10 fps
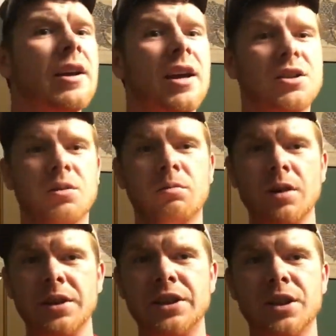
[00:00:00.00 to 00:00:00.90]
It's a
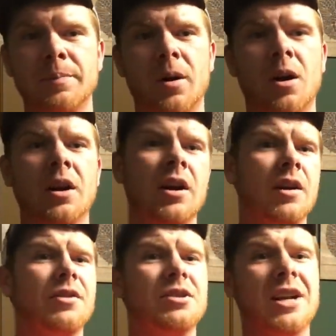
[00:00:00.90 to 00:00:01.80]
really good park.
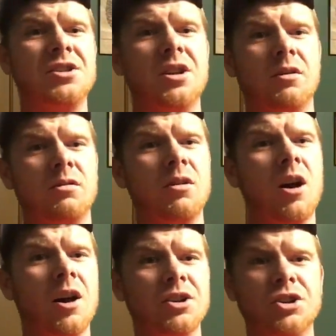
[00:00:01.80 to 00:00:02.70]
There's actually a
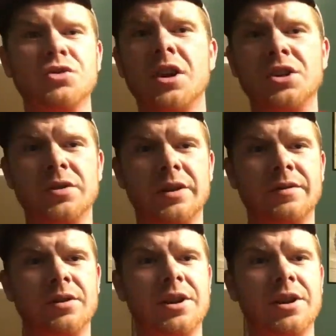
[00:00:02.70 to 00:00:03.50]
long stretch of river.